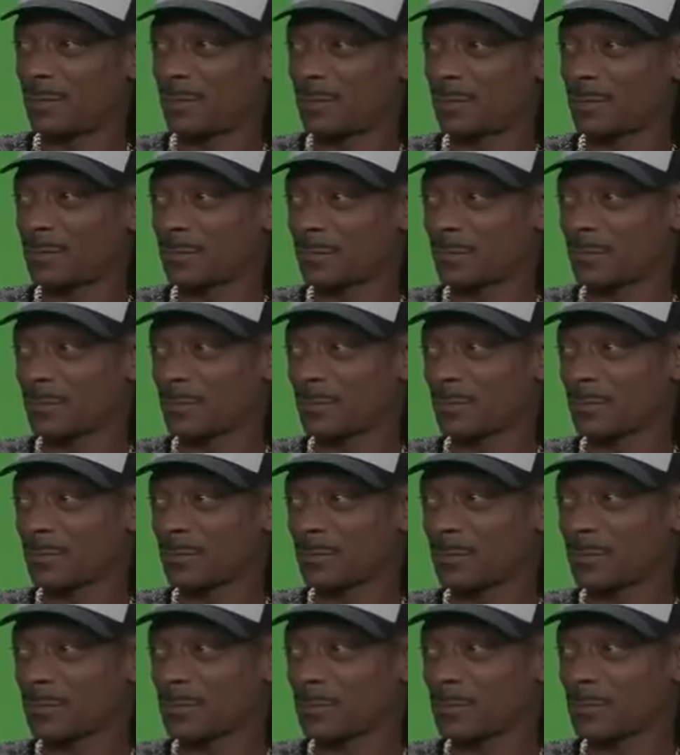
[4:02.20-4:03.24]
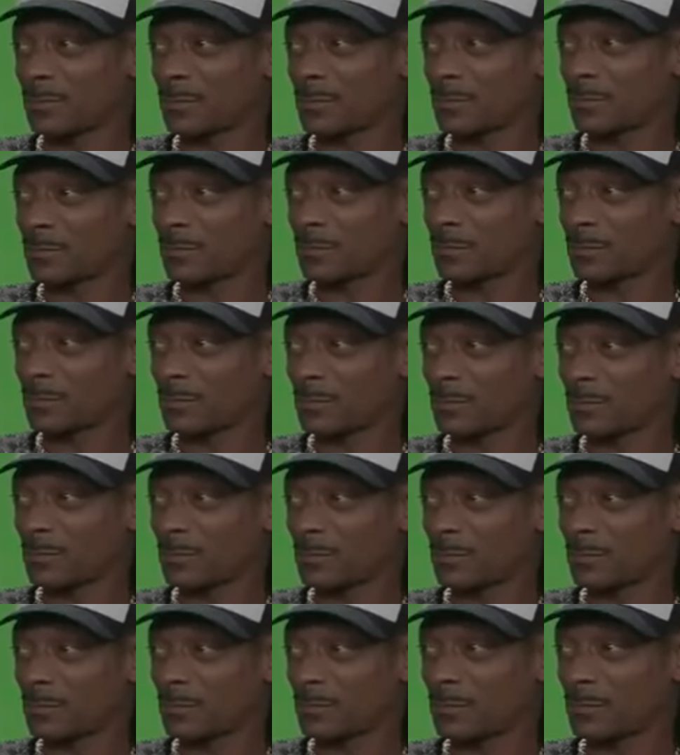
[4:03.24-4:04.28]

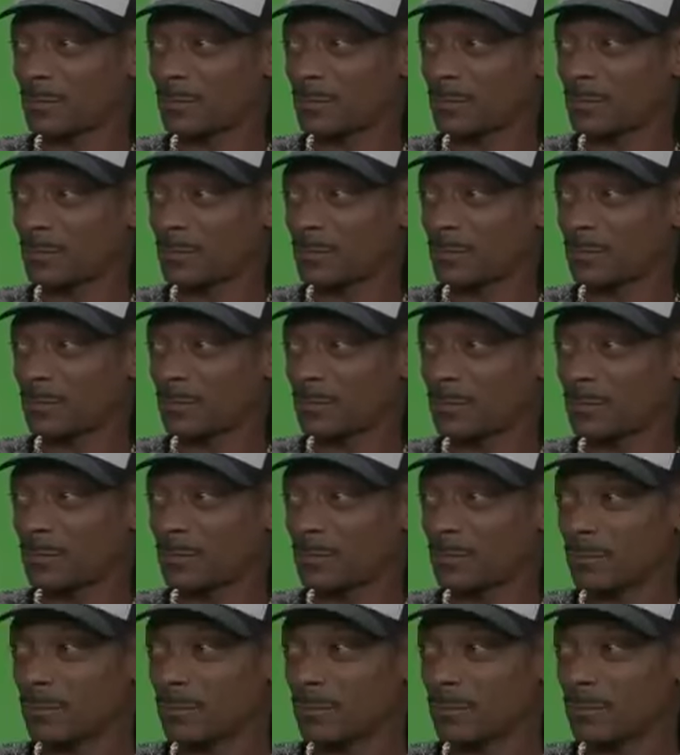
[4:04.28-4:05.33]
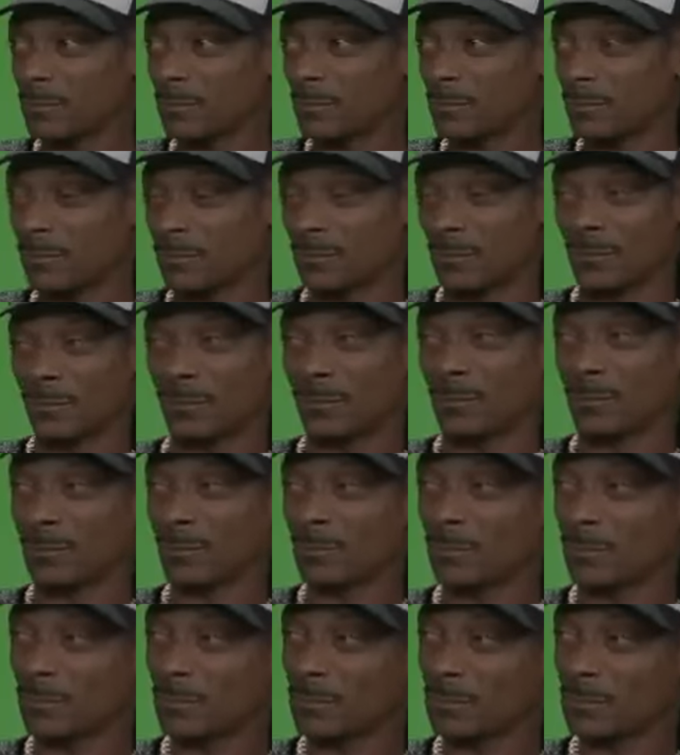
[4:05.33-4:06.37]

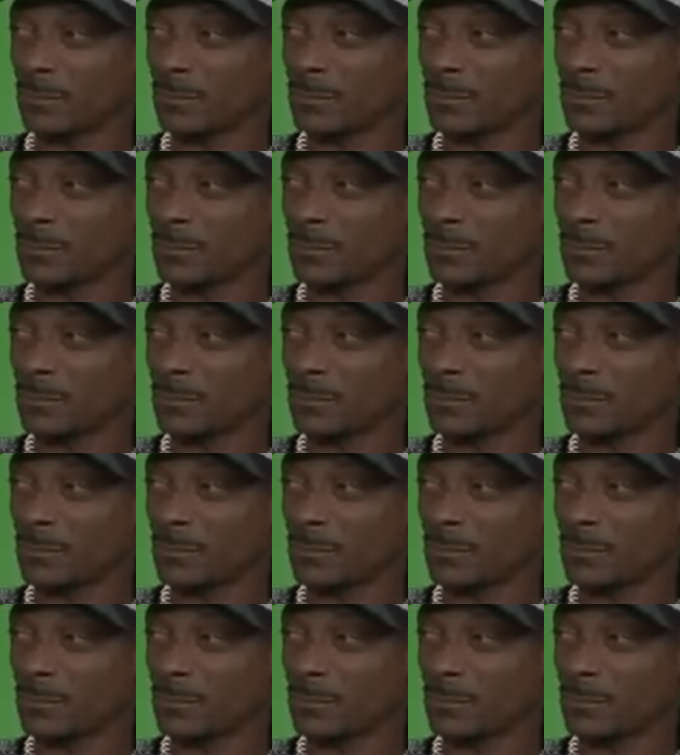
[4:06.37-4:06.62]
[no speech]